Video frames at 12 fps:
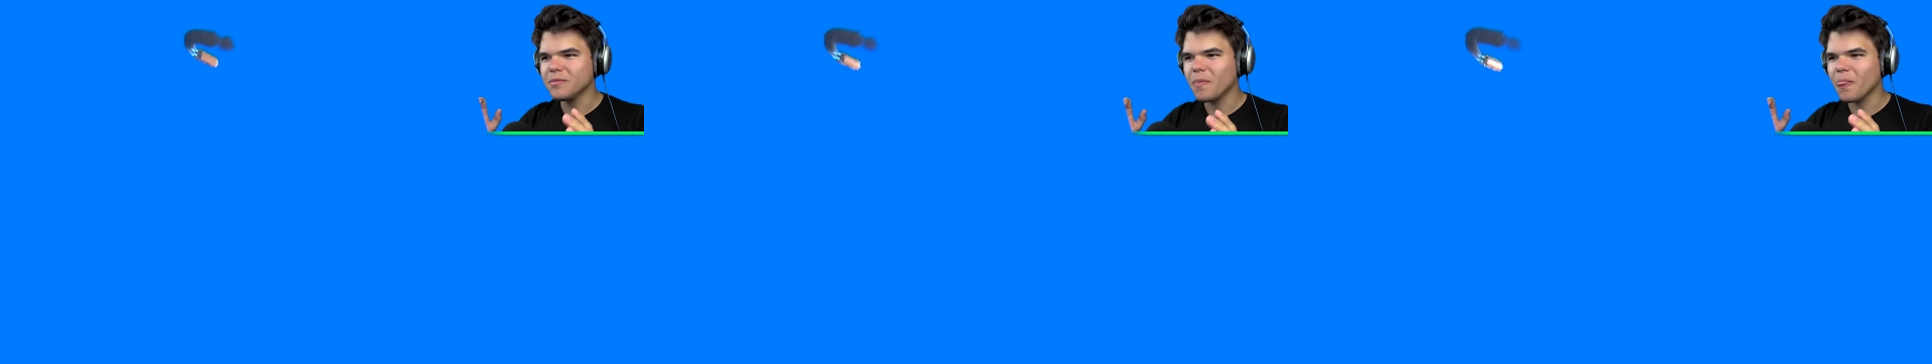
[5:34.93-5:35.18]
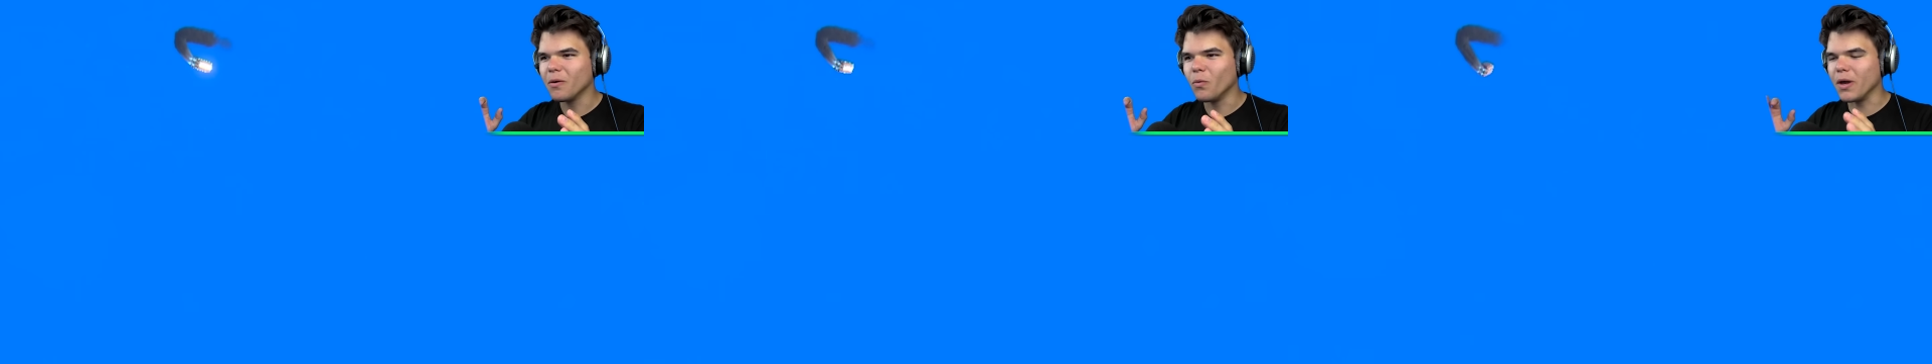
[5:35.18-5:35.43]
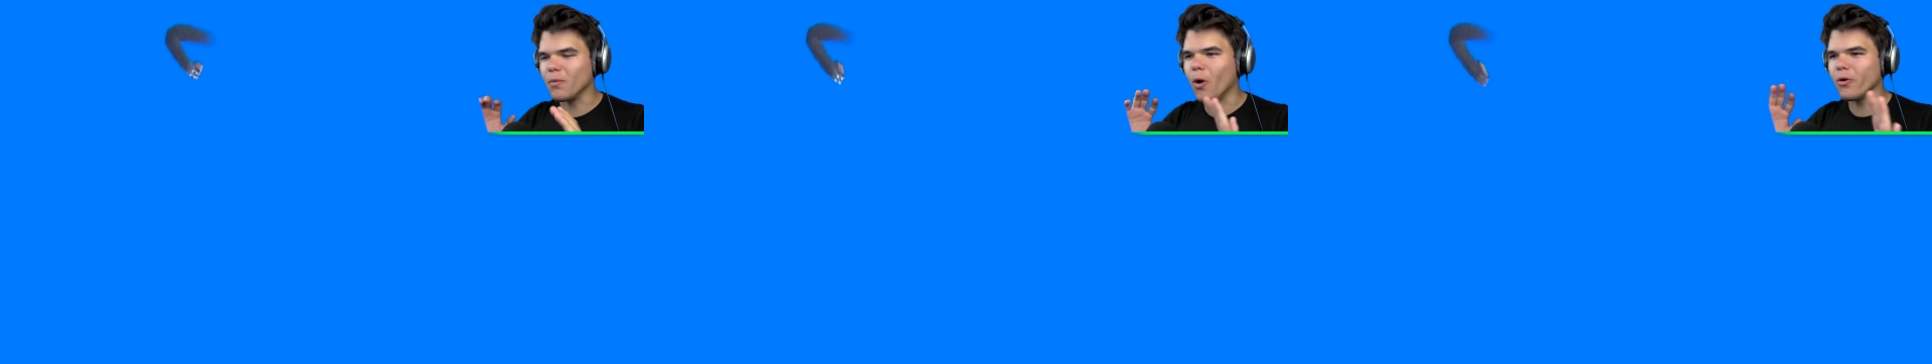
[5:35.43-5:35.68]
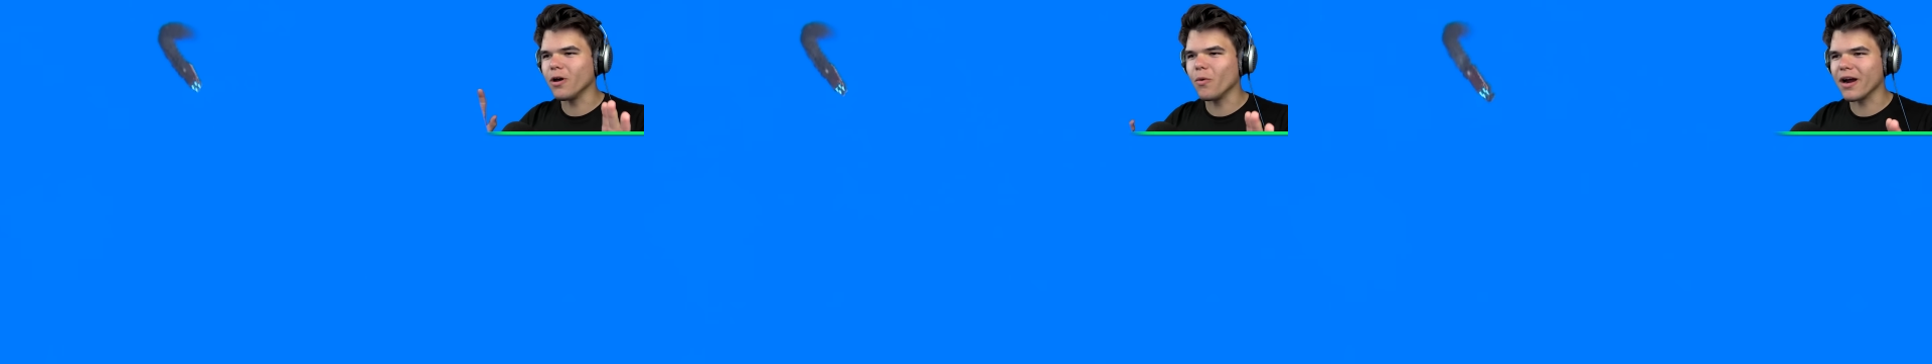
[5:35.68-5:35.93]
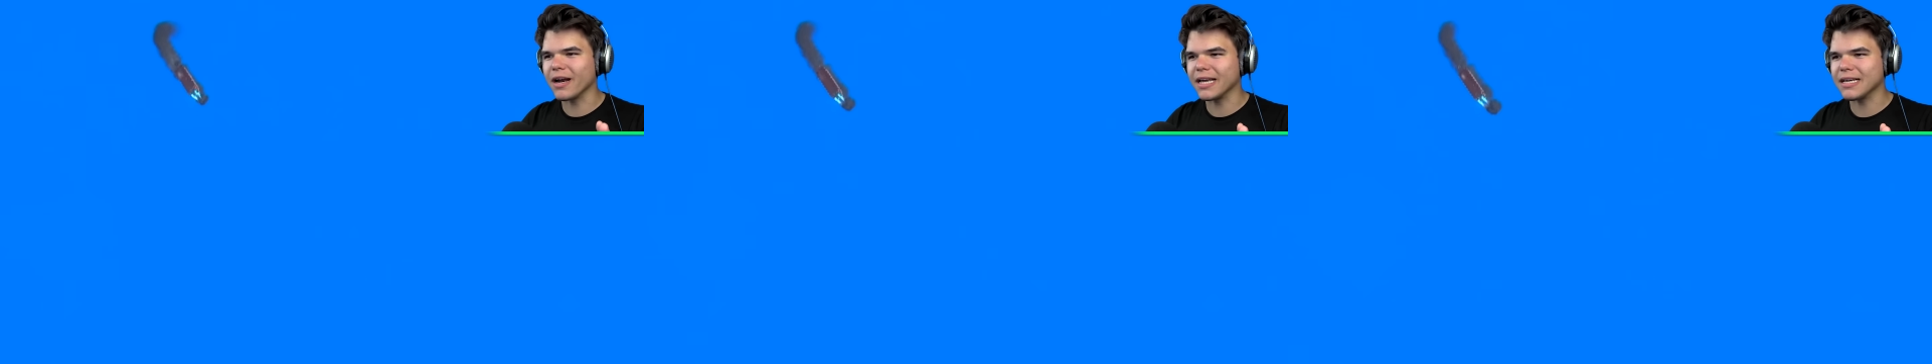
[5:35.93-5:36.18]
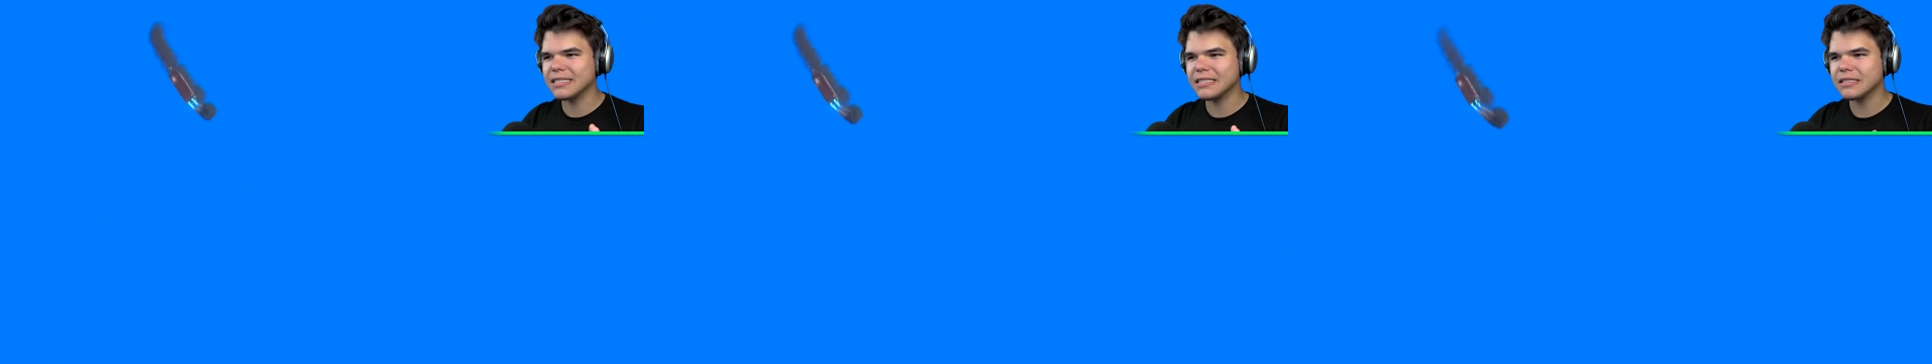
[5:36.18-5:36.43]
Wait, we won't know where it is.
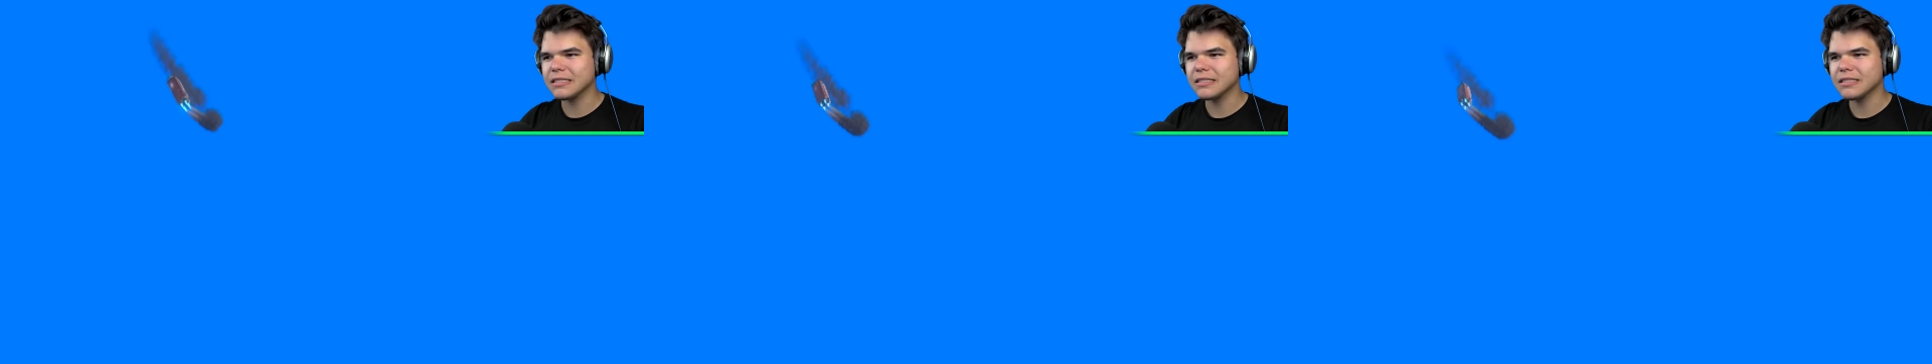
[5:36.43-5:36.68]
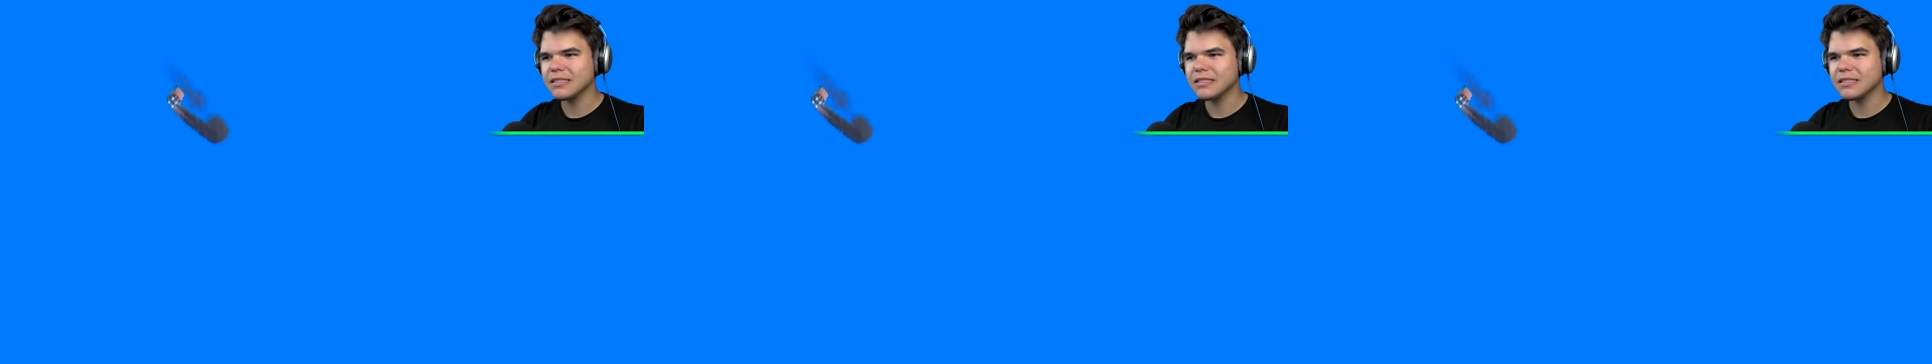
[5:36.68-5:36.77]
Whoa.